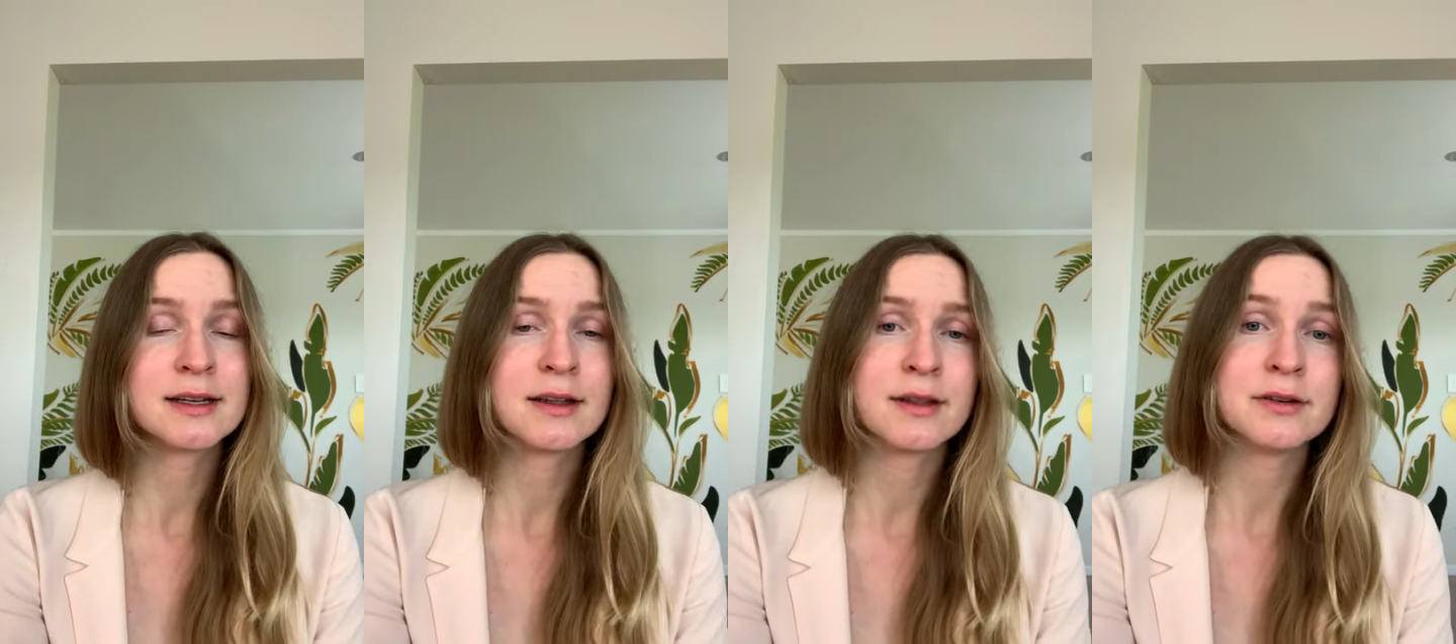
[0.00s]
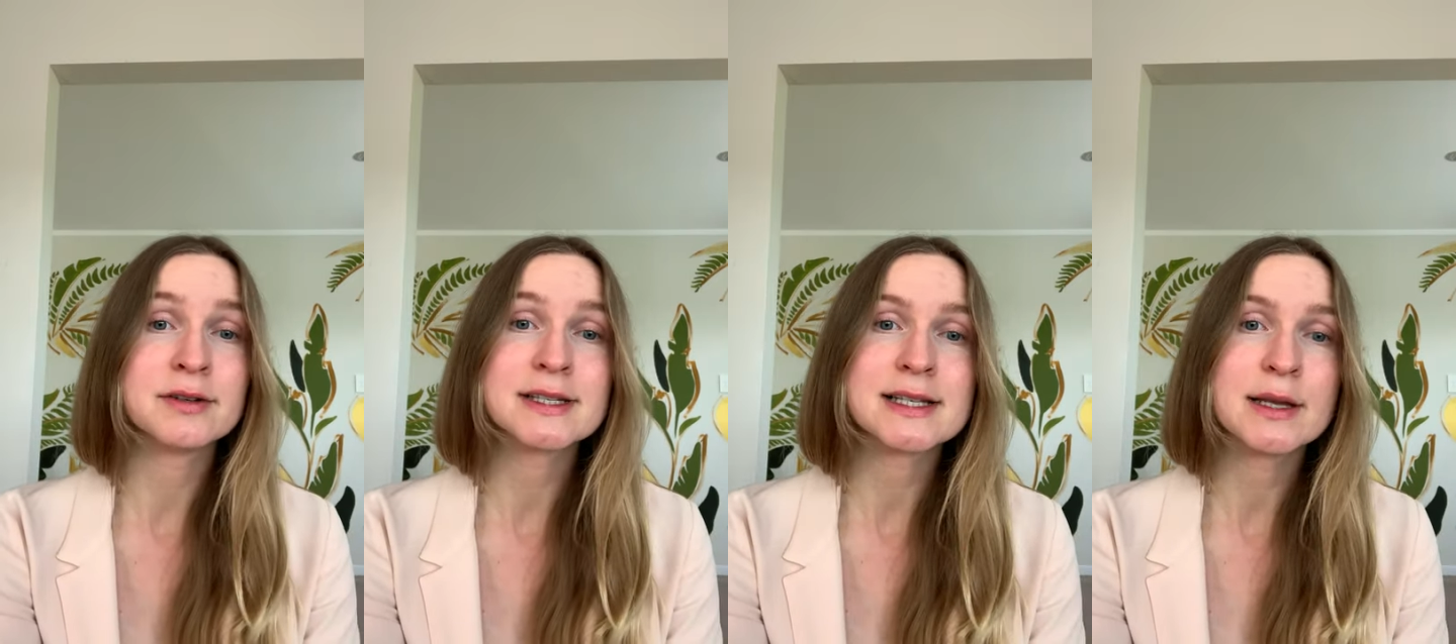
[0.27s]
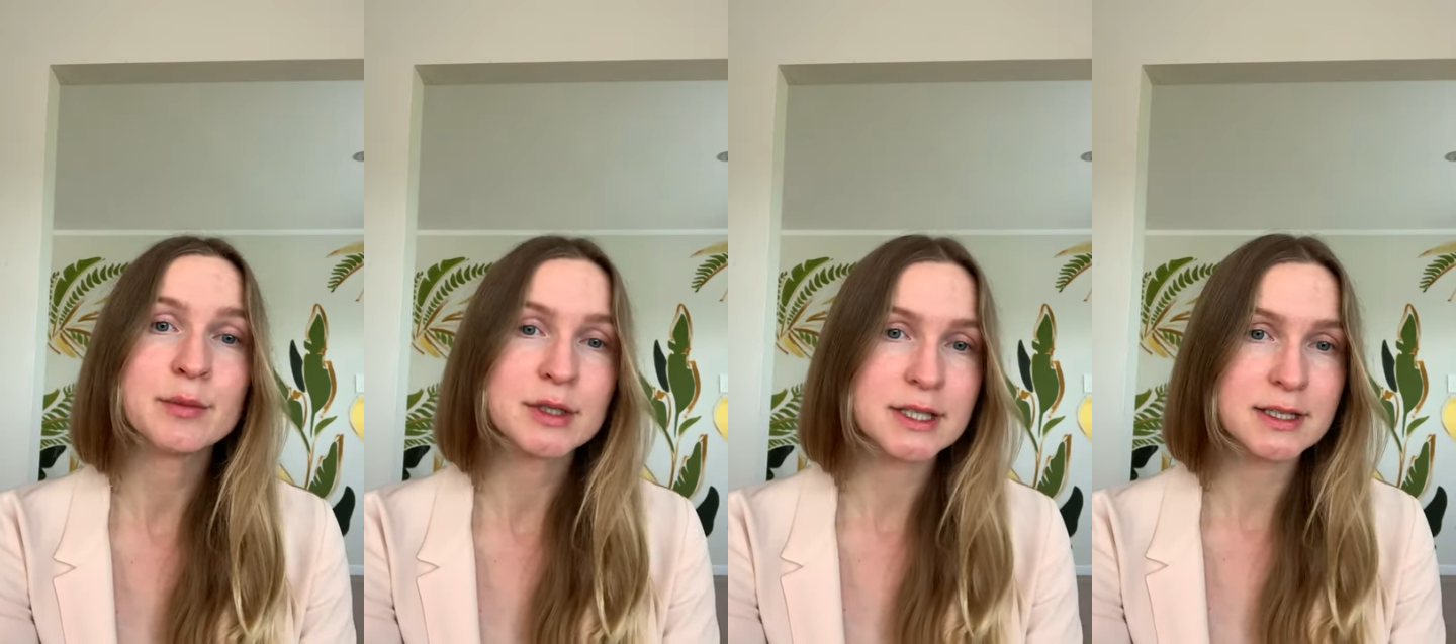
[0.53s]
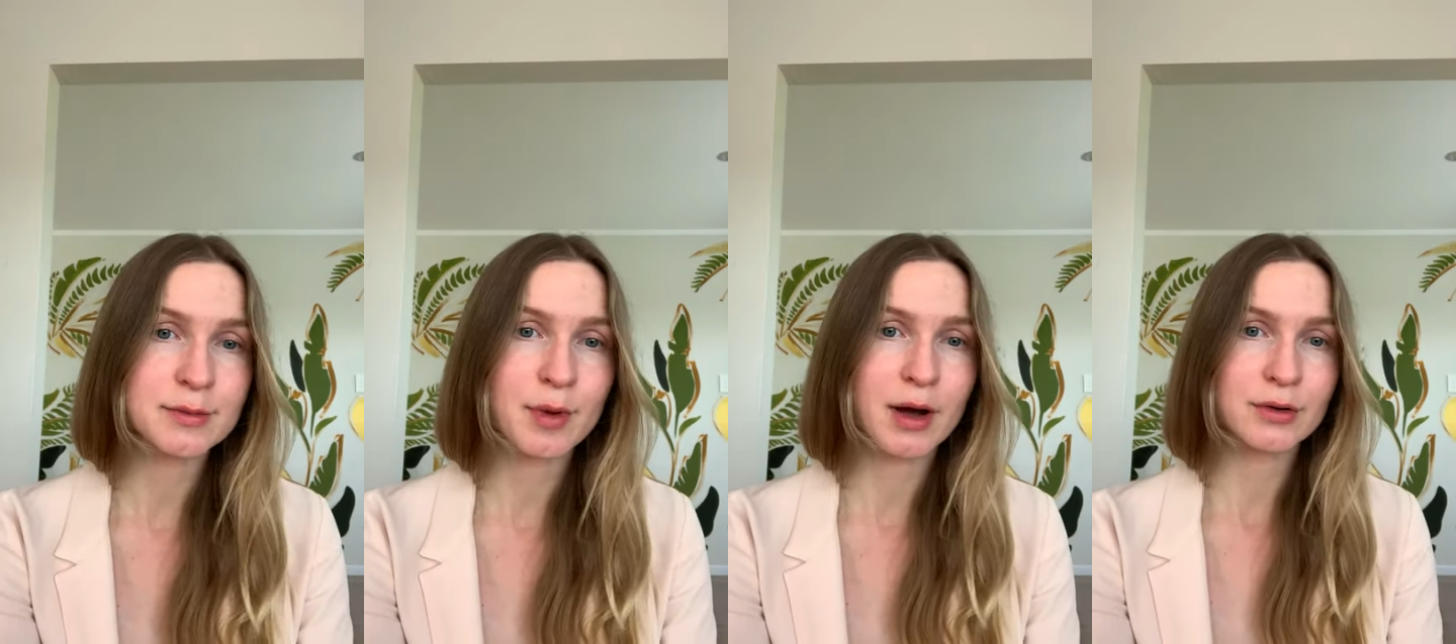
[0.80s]
there is
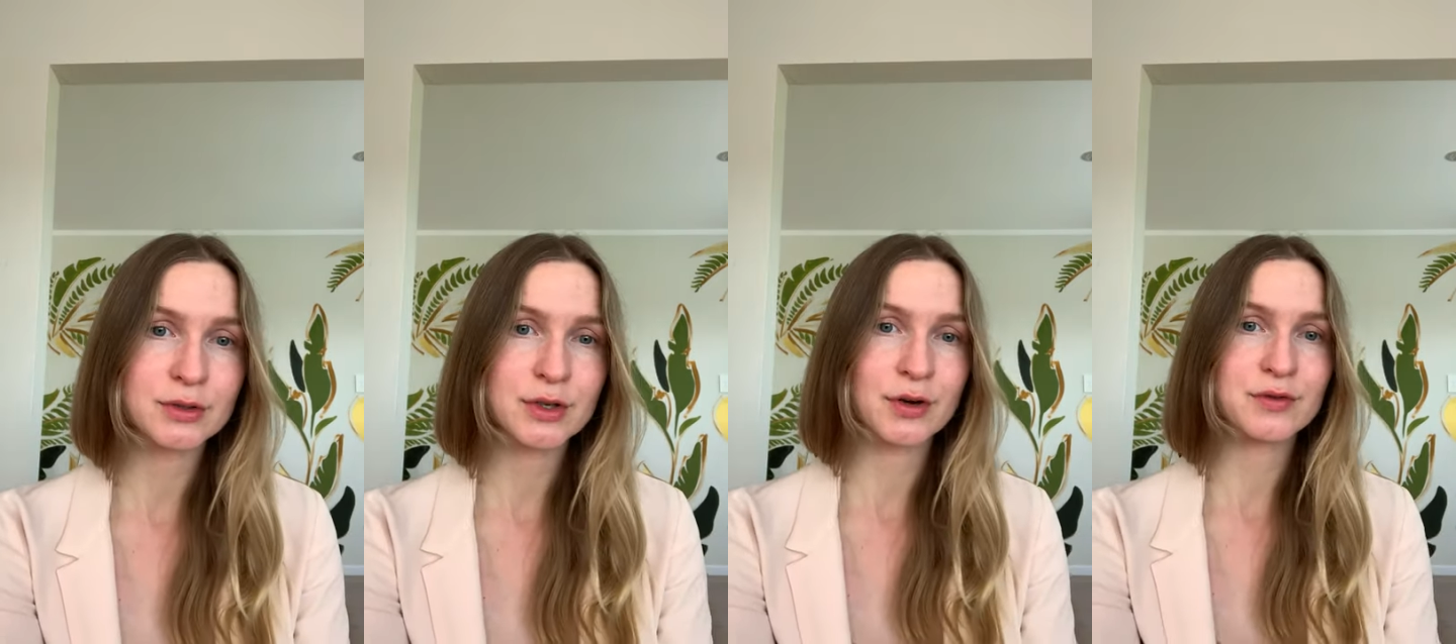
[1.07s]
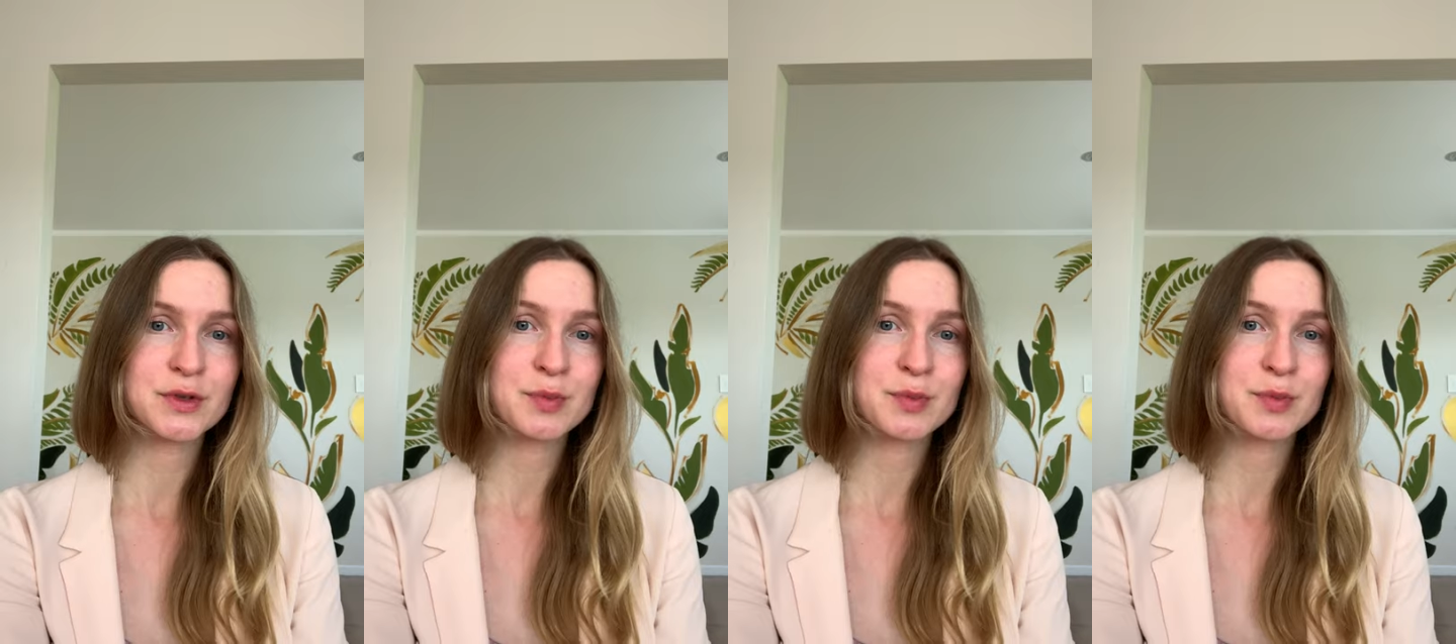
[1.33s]
limited amount of